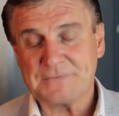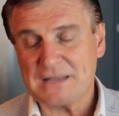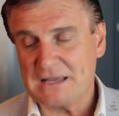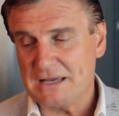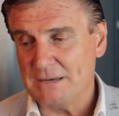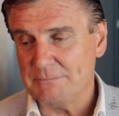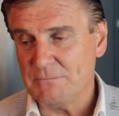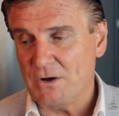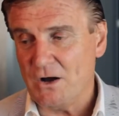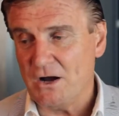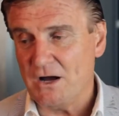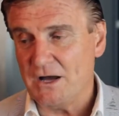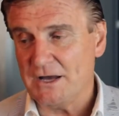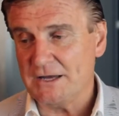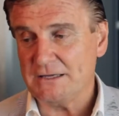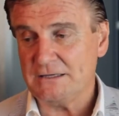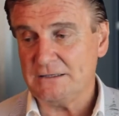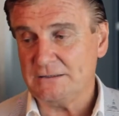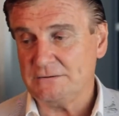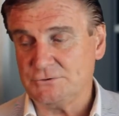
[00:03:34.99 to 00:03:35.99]
Um,
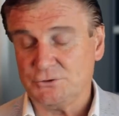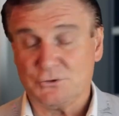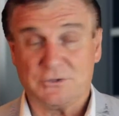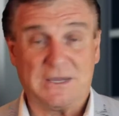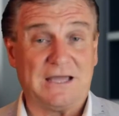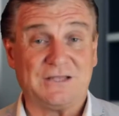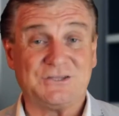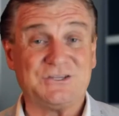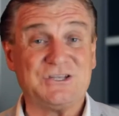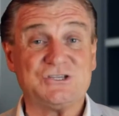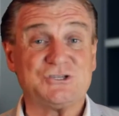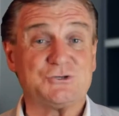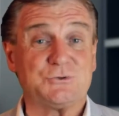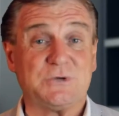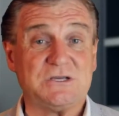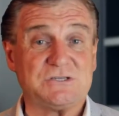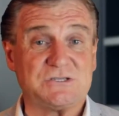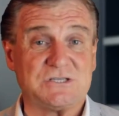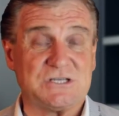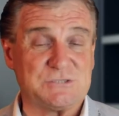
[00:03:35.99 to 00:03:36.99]
I took out
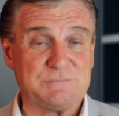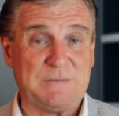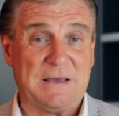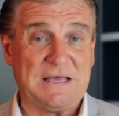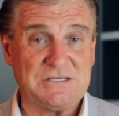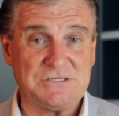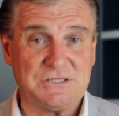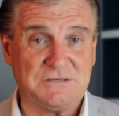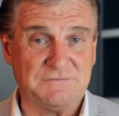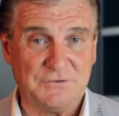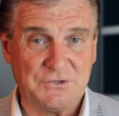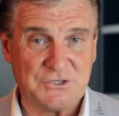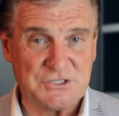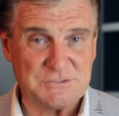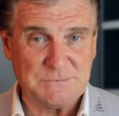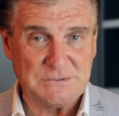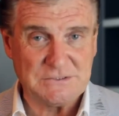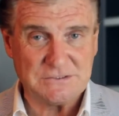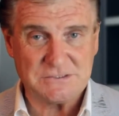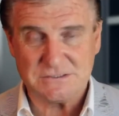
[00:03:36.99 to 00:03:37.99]
distressed space
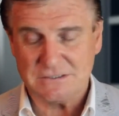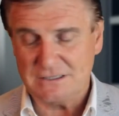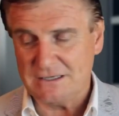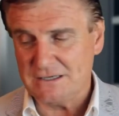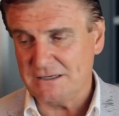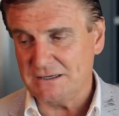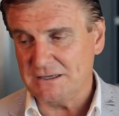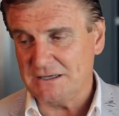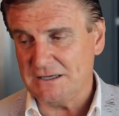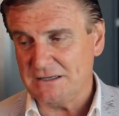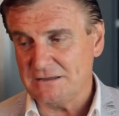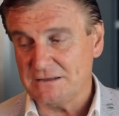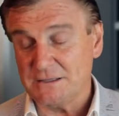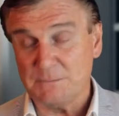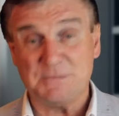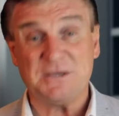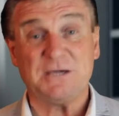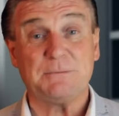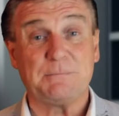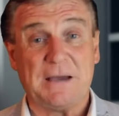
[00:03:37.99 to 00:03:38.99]
advertisements uh, in
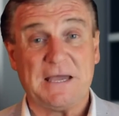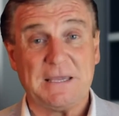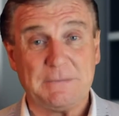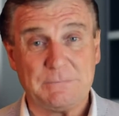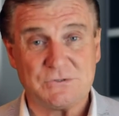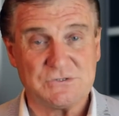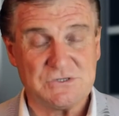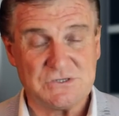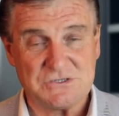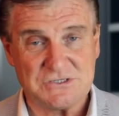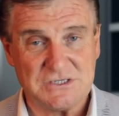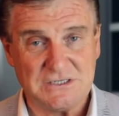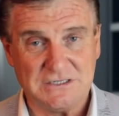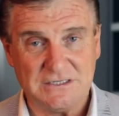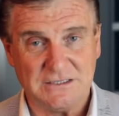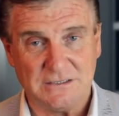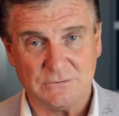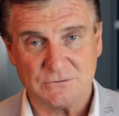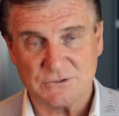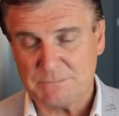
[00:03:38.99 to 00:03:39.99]
the big papers in
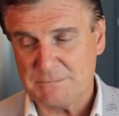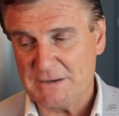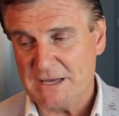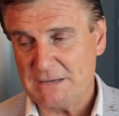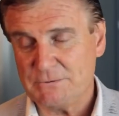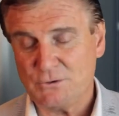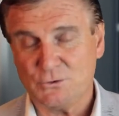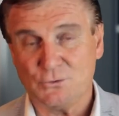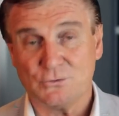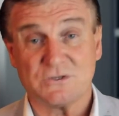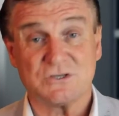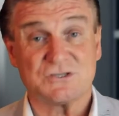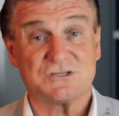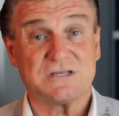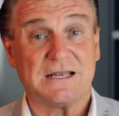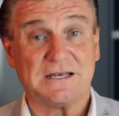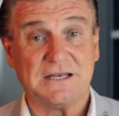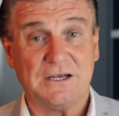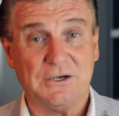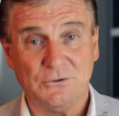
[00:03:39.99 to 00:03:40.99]
Sydney. There was a paper called the
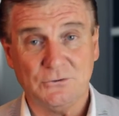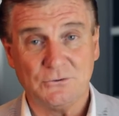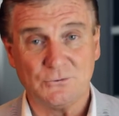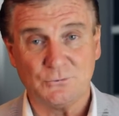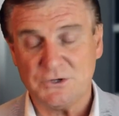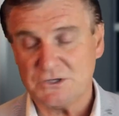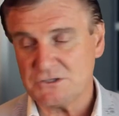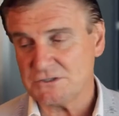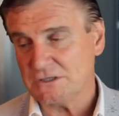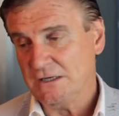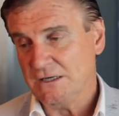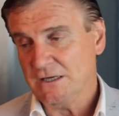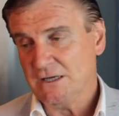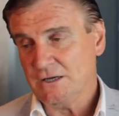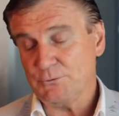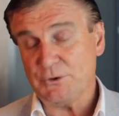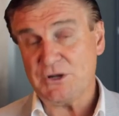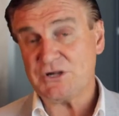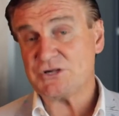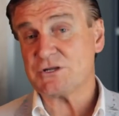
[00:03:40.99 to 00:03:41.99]
Sun Herald, which
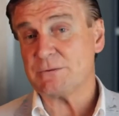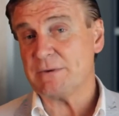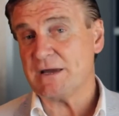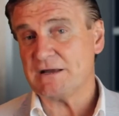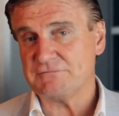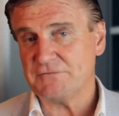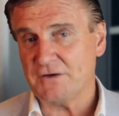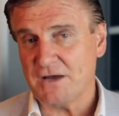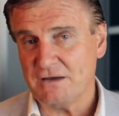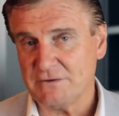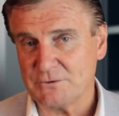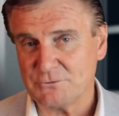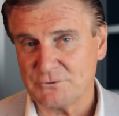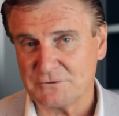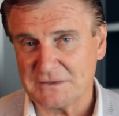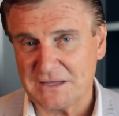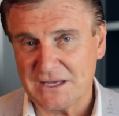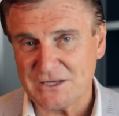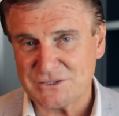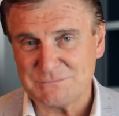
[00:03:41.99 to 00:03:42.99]
reached about
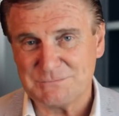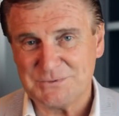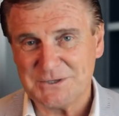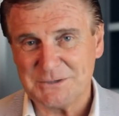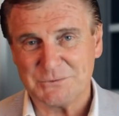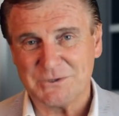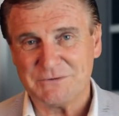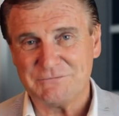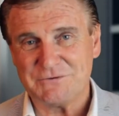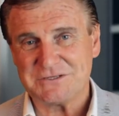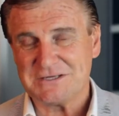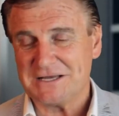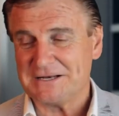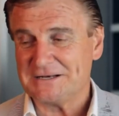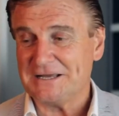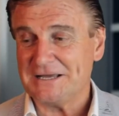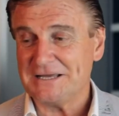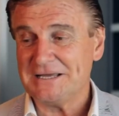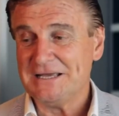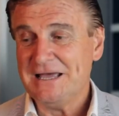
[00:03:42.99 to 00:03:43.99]
500,000 people every
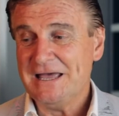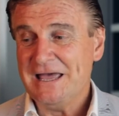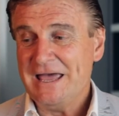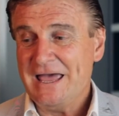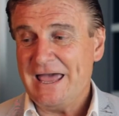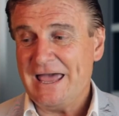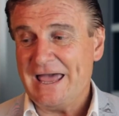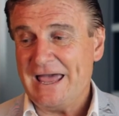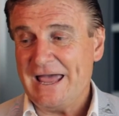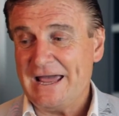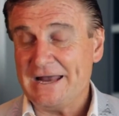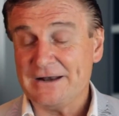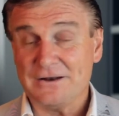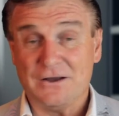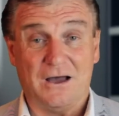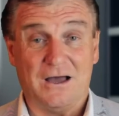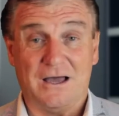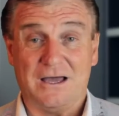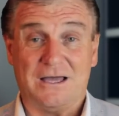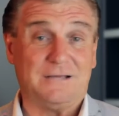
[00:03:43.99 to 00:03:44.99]
Sunday, and
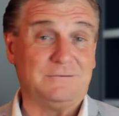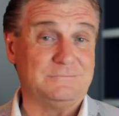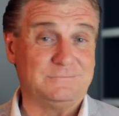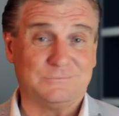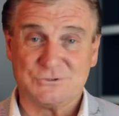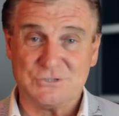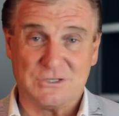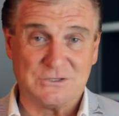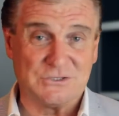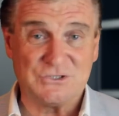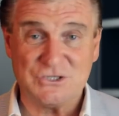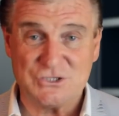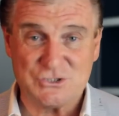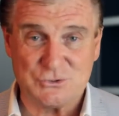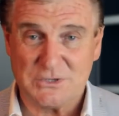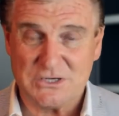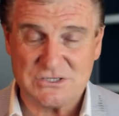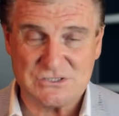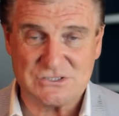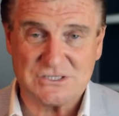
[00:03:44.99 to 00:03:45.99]
I was on the
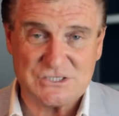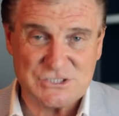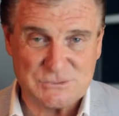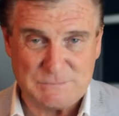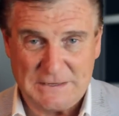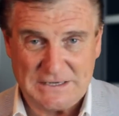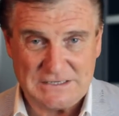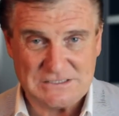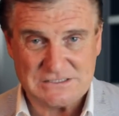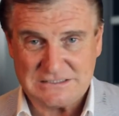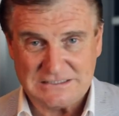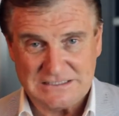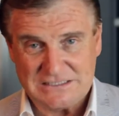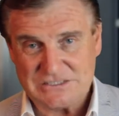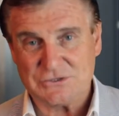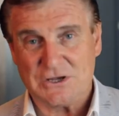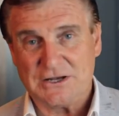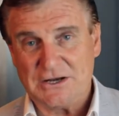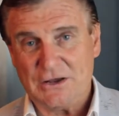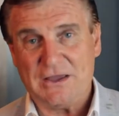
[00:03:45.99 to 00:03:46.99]
distressed space
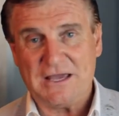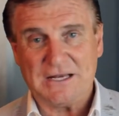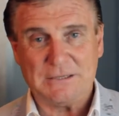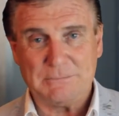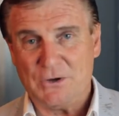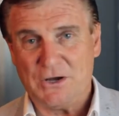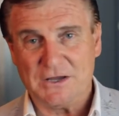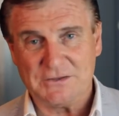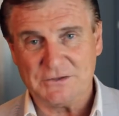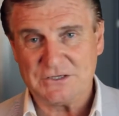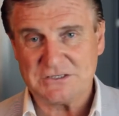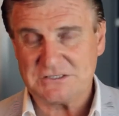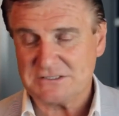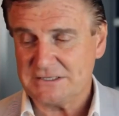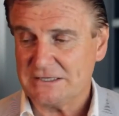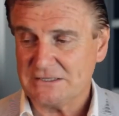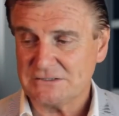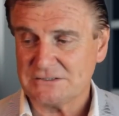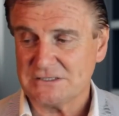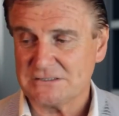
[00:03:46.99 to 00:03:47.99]
list. I know how to buy these
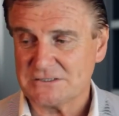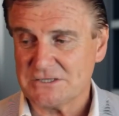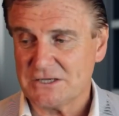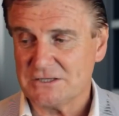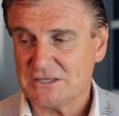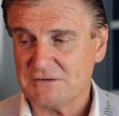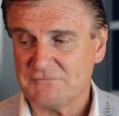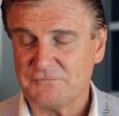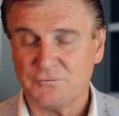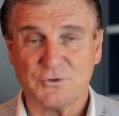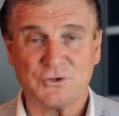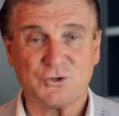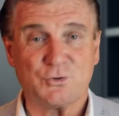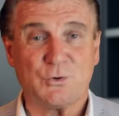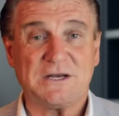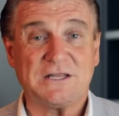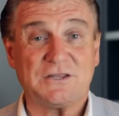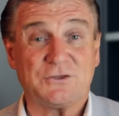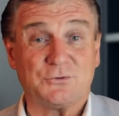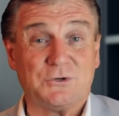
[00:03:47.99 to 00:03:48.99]
things, and so therefore a
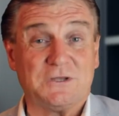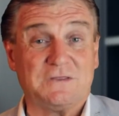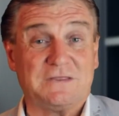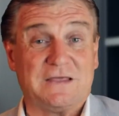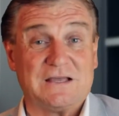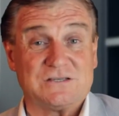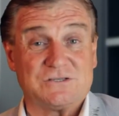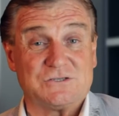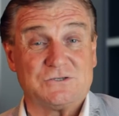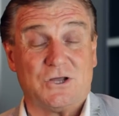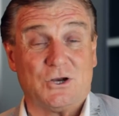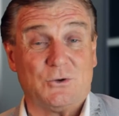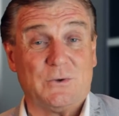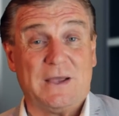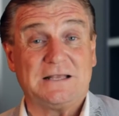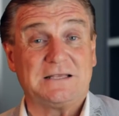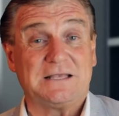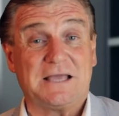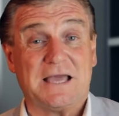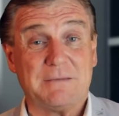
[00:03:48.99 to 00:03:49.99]

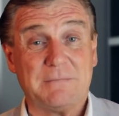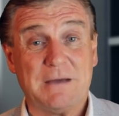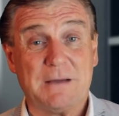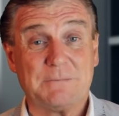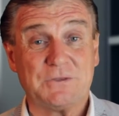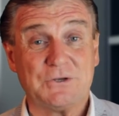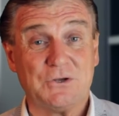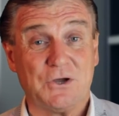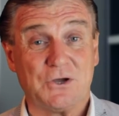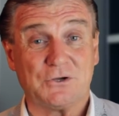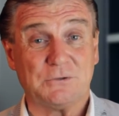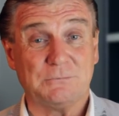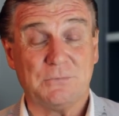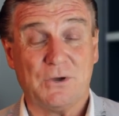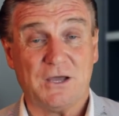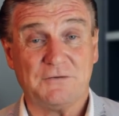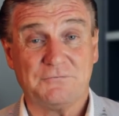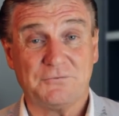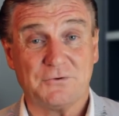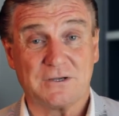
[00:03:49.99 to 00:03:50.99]
$23,000 ad came up that I could
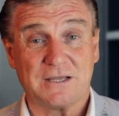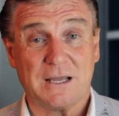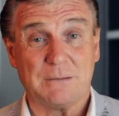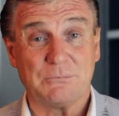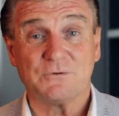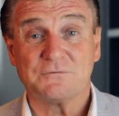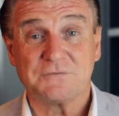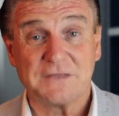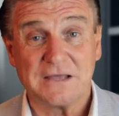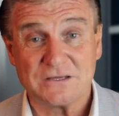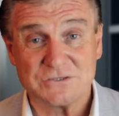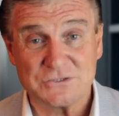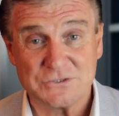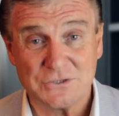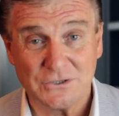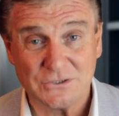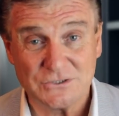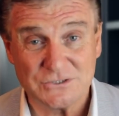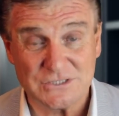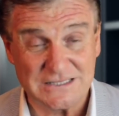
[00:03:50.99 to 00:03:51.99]
buy for a couple of thousand
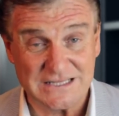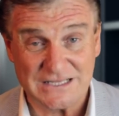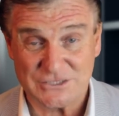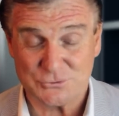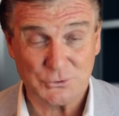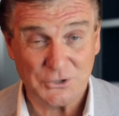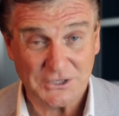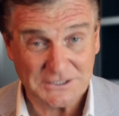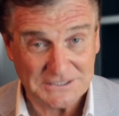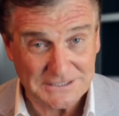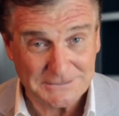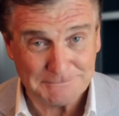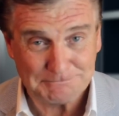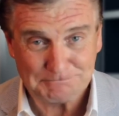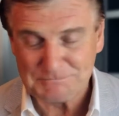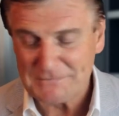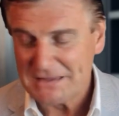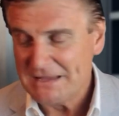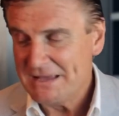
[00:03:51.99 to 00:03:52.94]
dollars, and that's what I did.